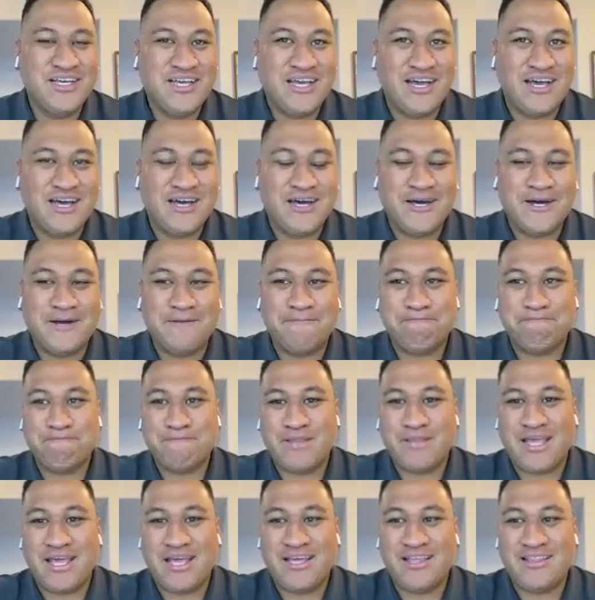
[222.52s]
And
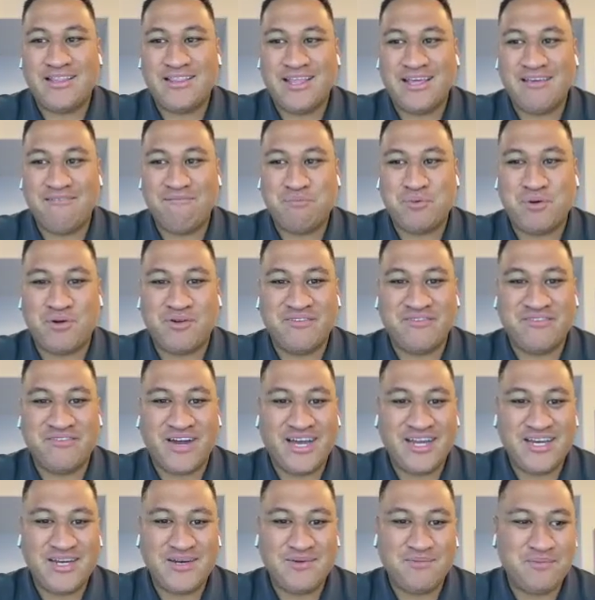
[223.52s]
they've
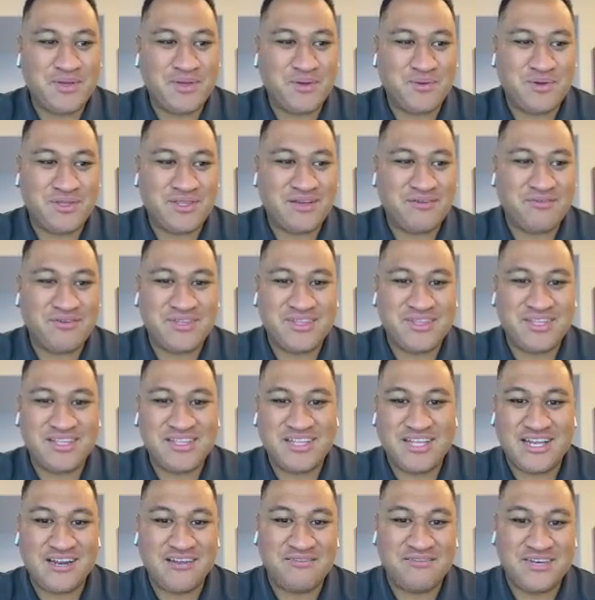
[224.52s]
provided me with everything
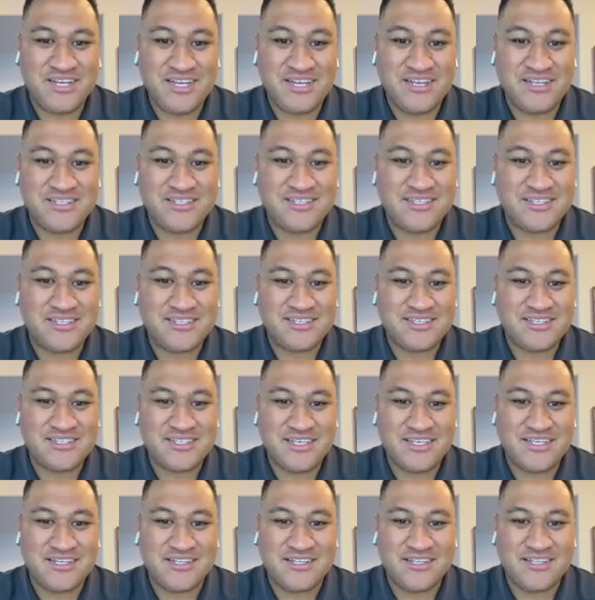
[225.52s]
that I've needed to
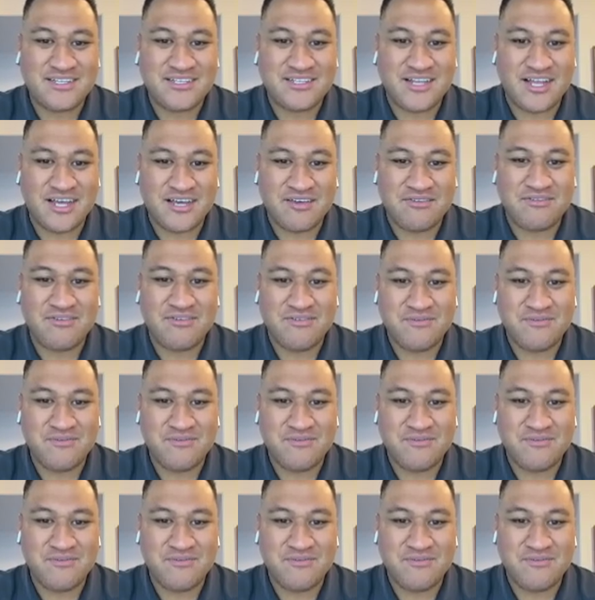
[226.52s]
succeed in this life.